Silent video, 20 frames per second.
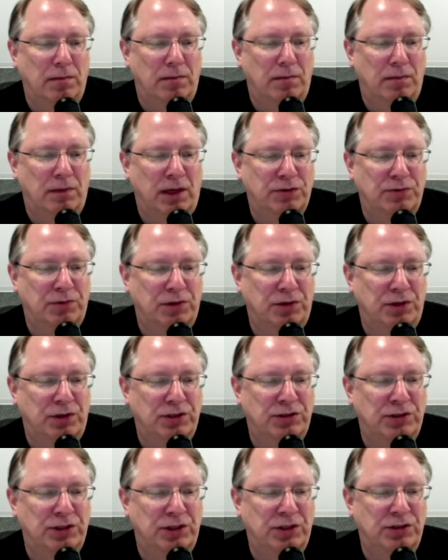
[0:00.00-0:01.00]
That's what
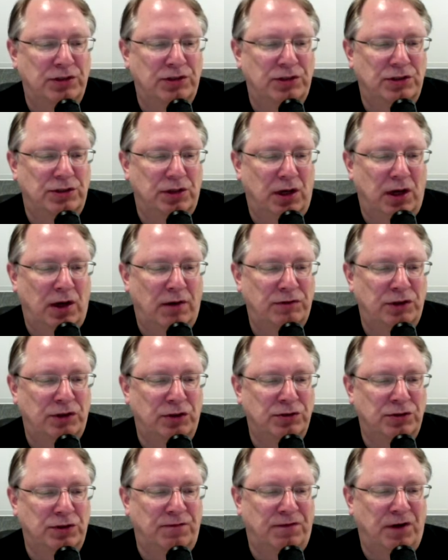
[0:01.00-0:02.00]
this is. I've
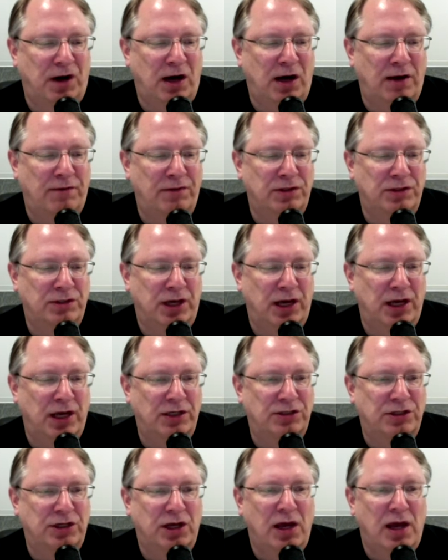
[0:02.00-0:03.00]
chosen five in this case.